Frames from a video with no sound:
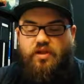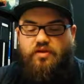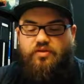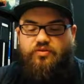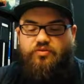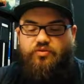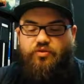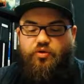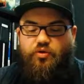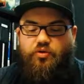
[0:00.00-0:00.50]

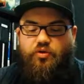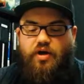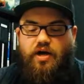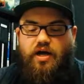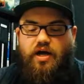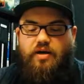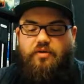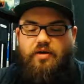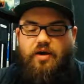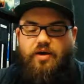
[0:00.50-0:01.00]
So
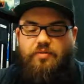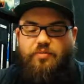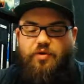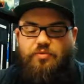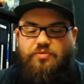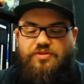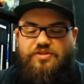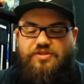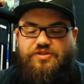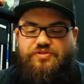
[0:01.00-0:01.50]
I'm
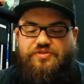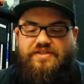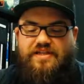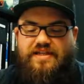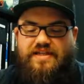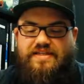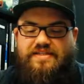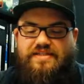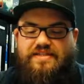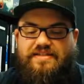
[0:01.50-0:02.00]
almost using
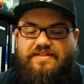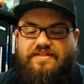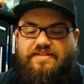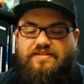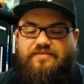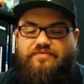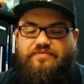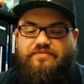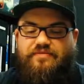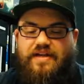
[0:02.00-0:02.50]
this as a
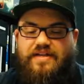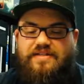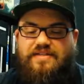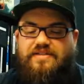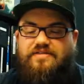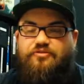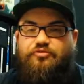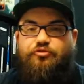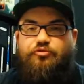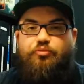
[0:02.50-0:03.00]

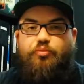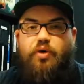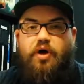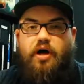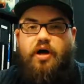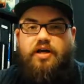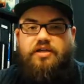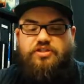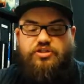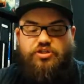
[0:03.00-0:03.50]
defensive
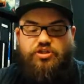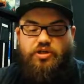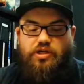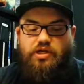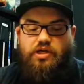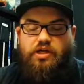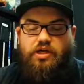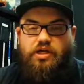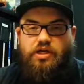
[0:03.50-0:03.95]
posture.